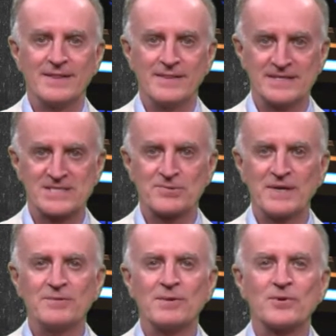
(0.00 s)
This
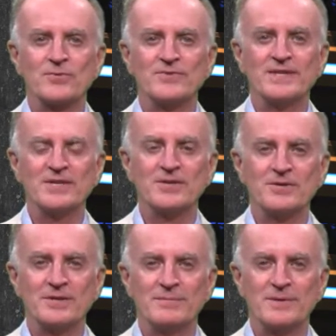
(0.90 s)
trend will
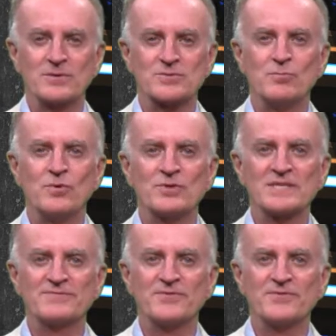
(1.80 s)
continue because waters